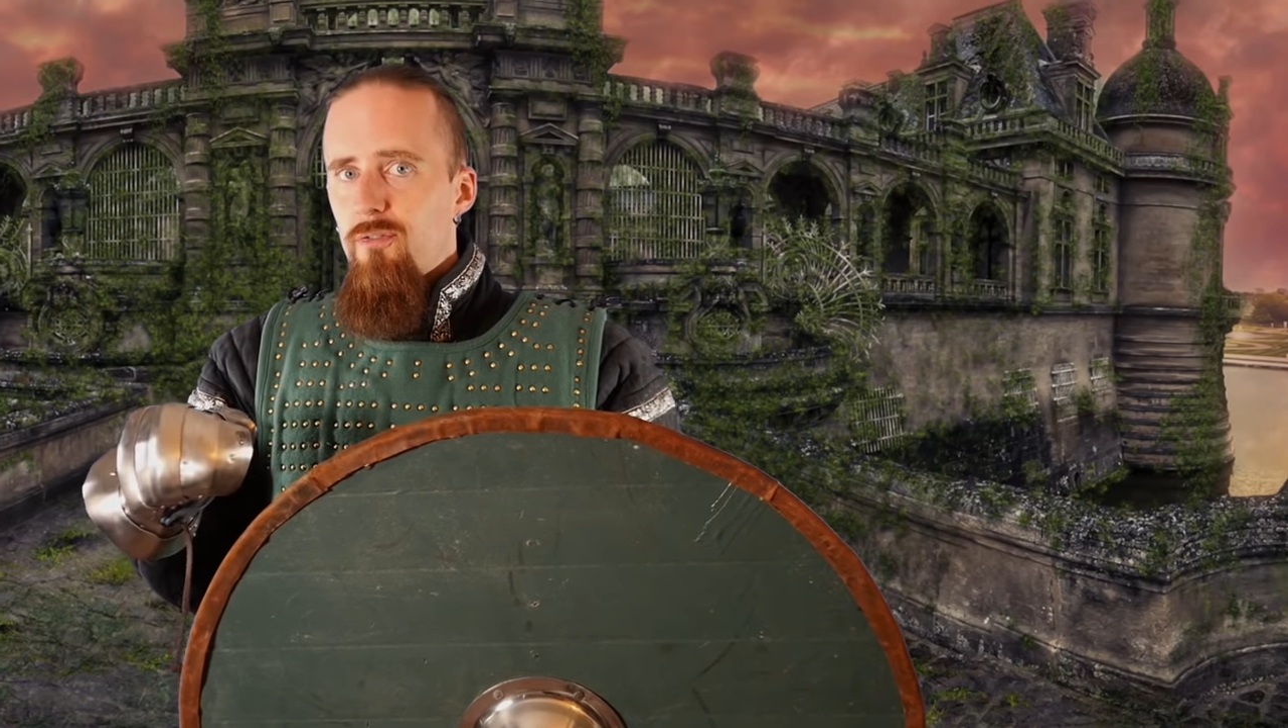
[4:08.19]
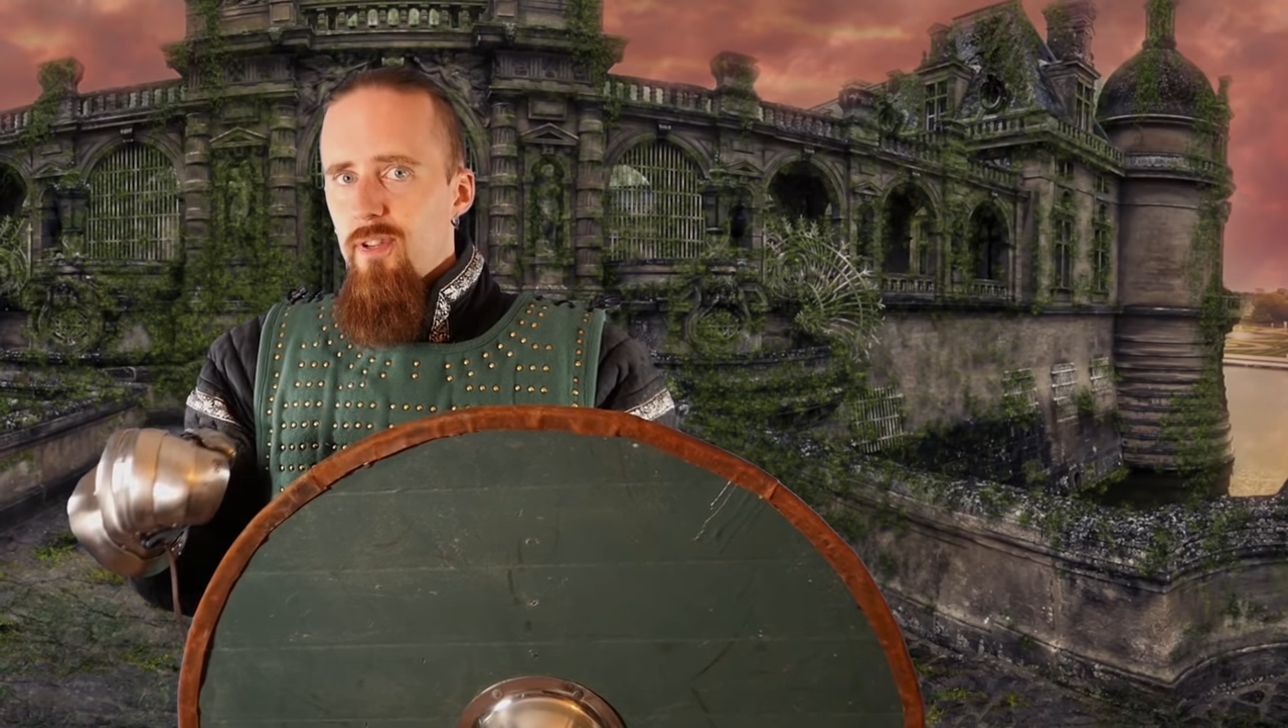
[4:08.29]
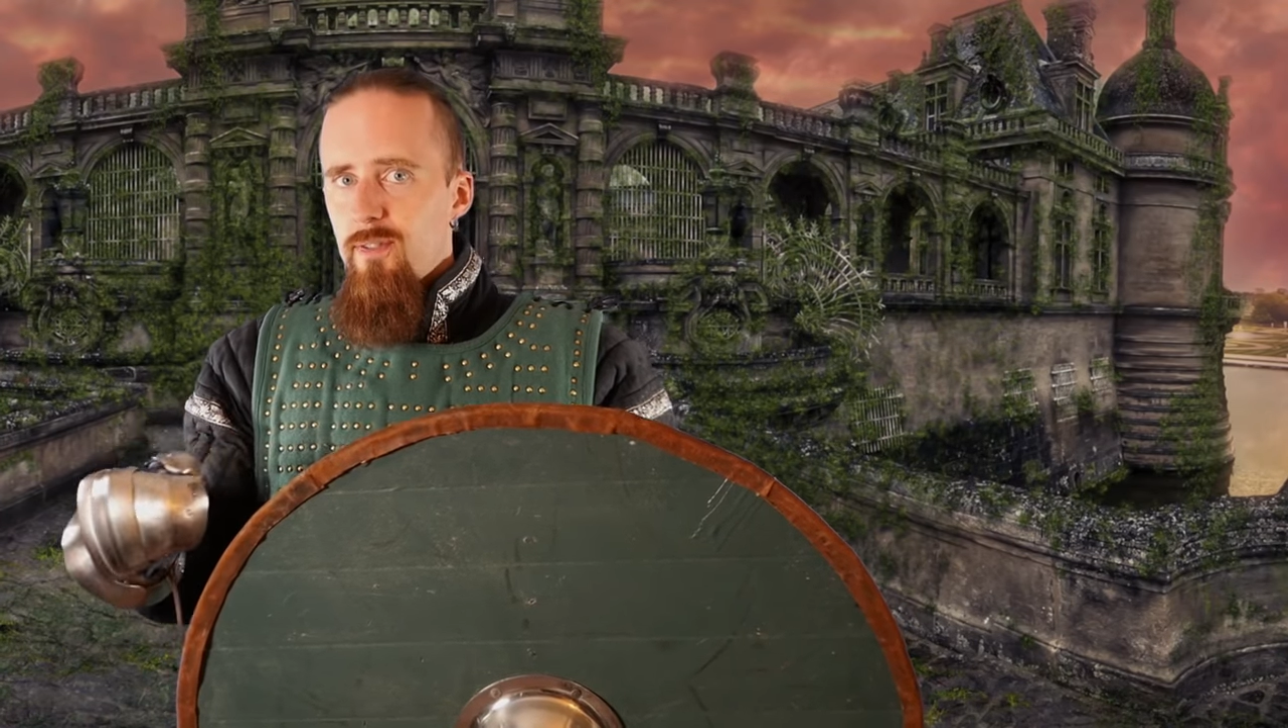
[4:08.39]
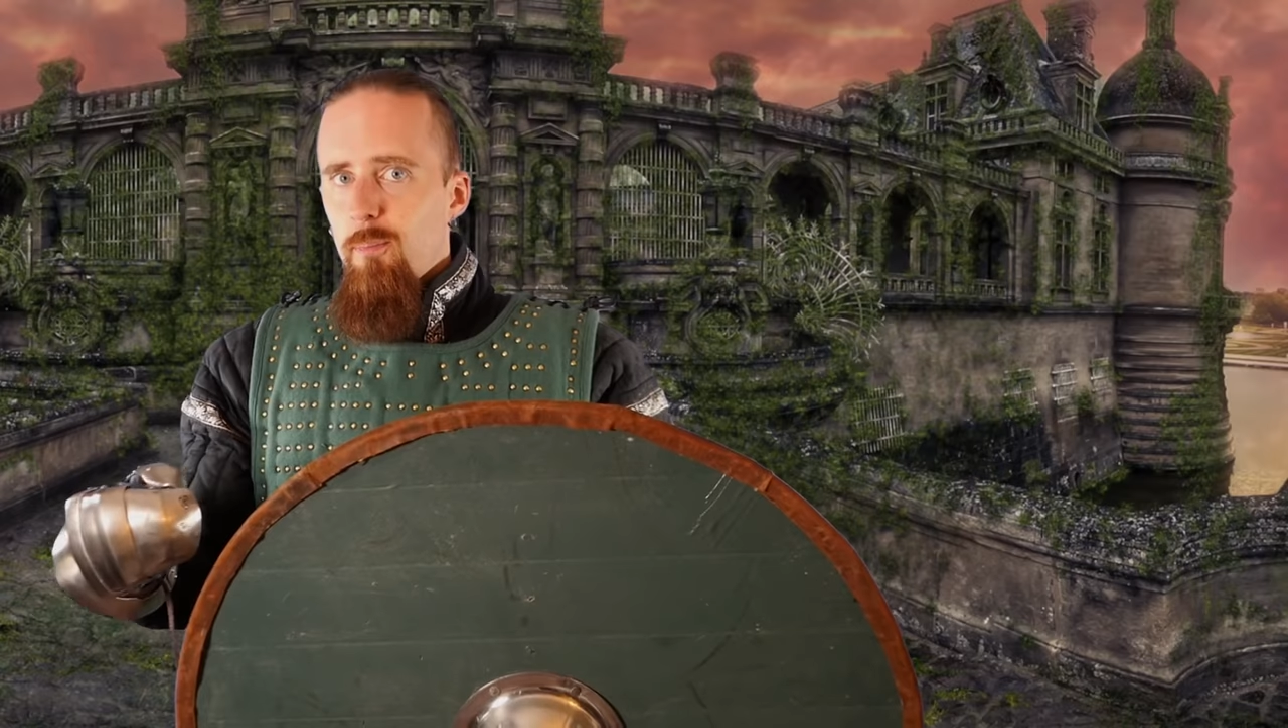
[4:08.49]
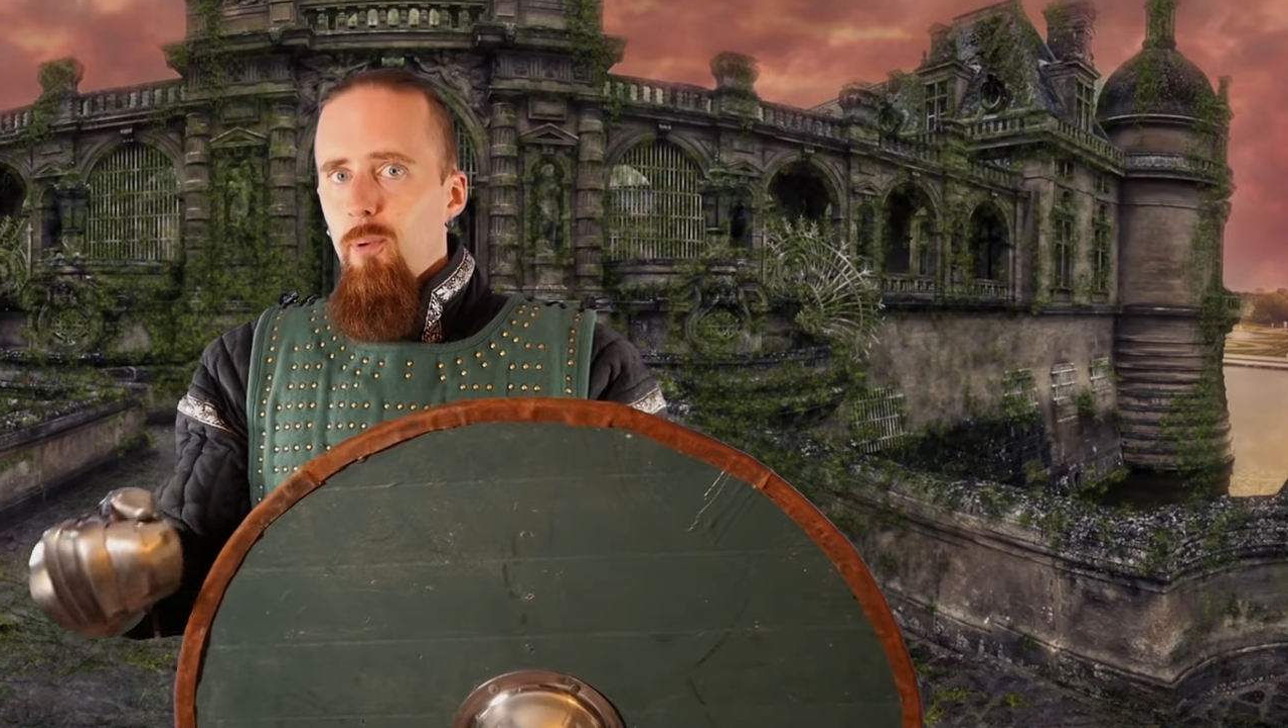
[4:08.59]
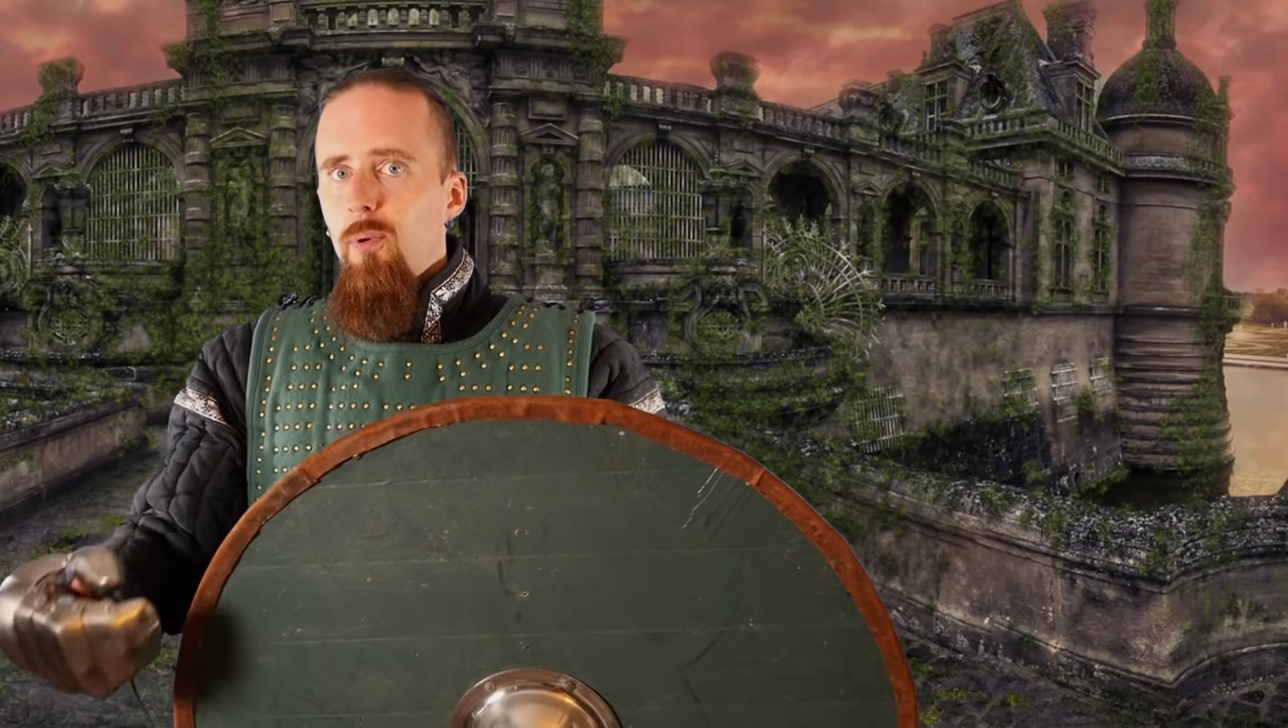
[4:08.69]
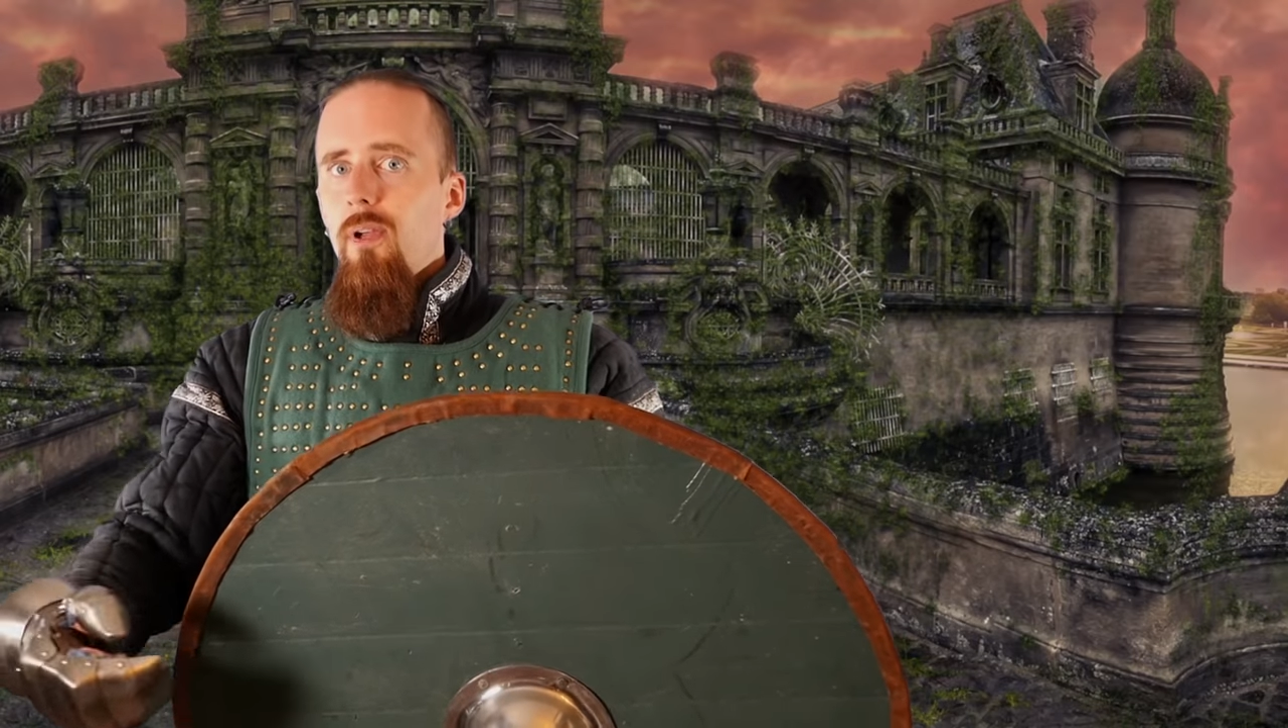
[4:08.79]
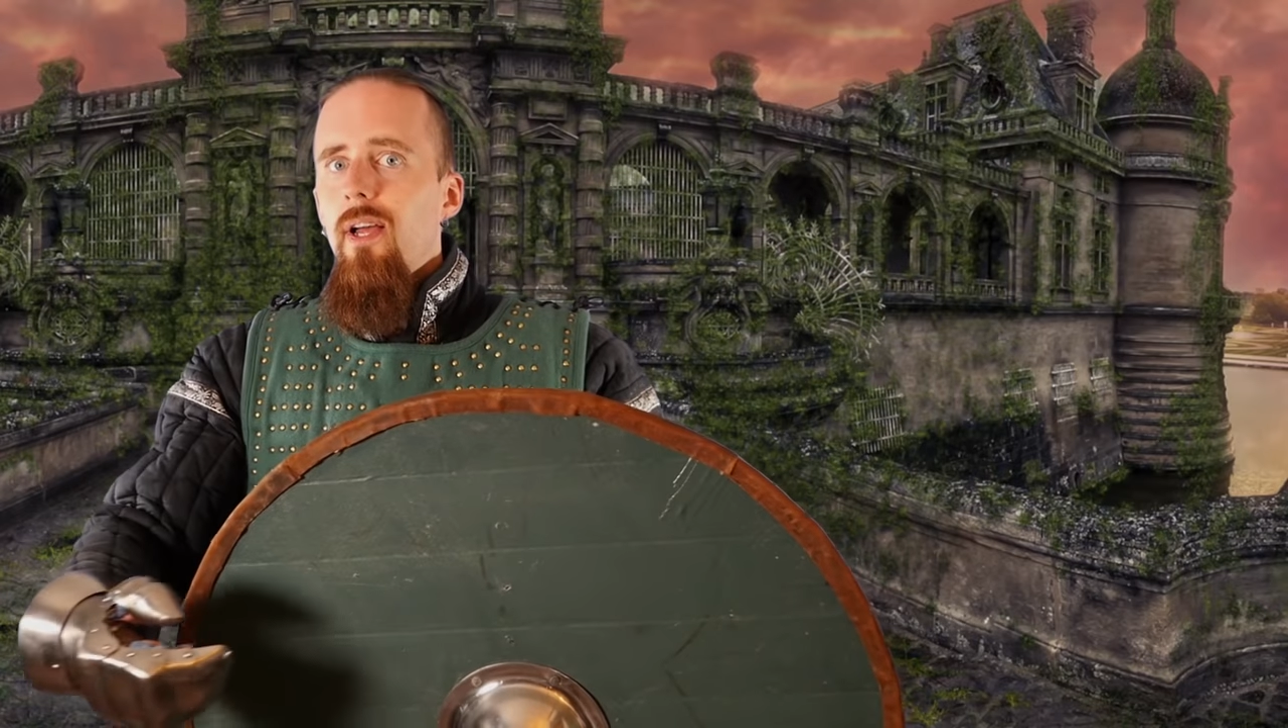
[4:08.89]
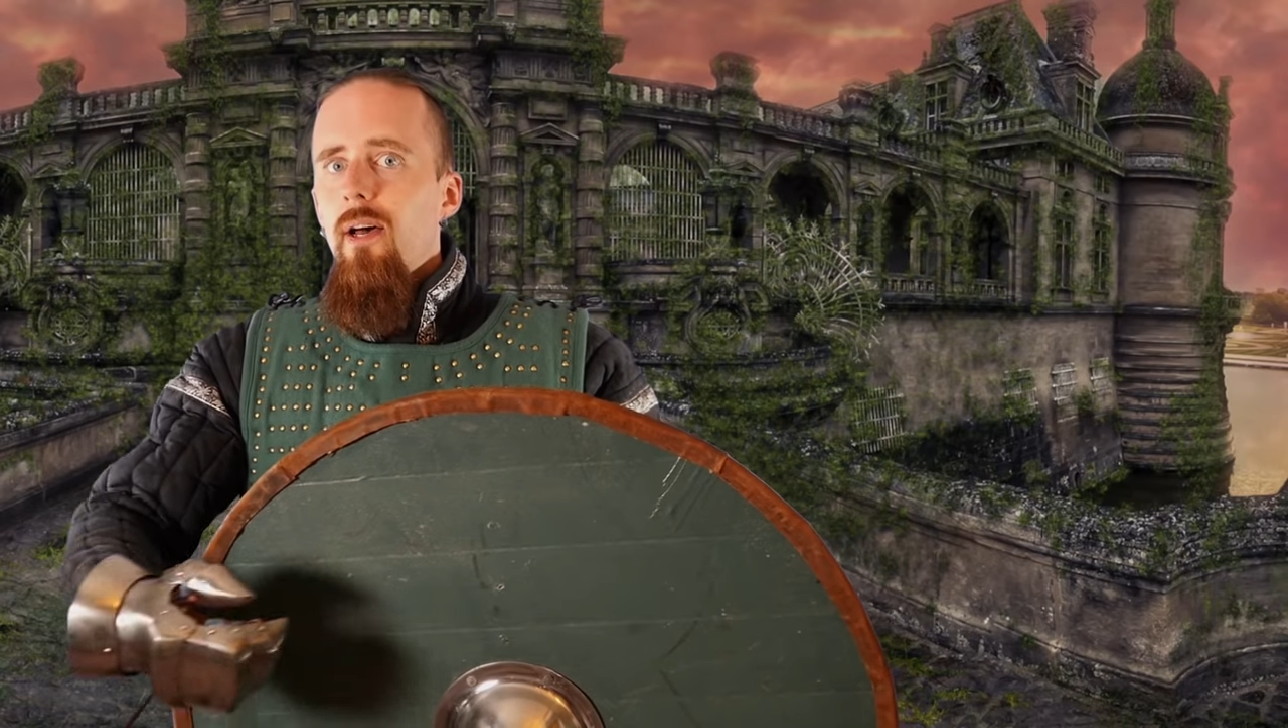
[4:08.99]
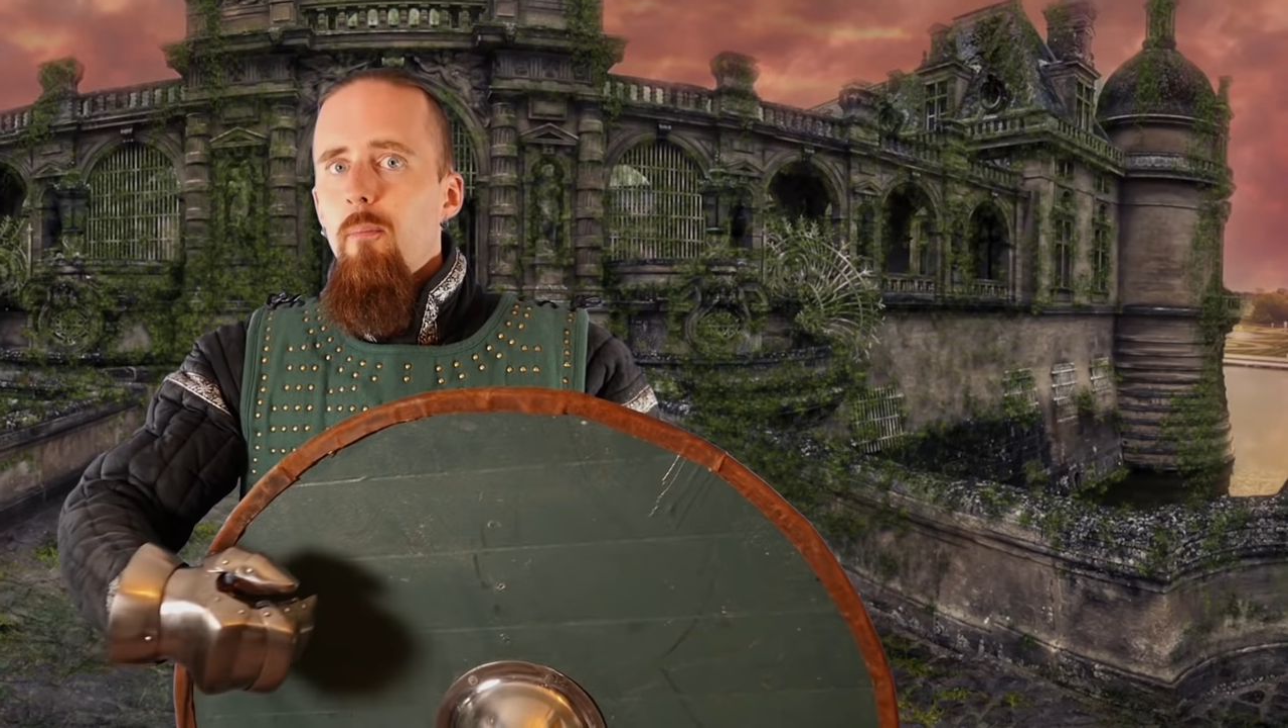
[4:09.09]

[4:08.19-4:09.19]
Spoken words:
visible,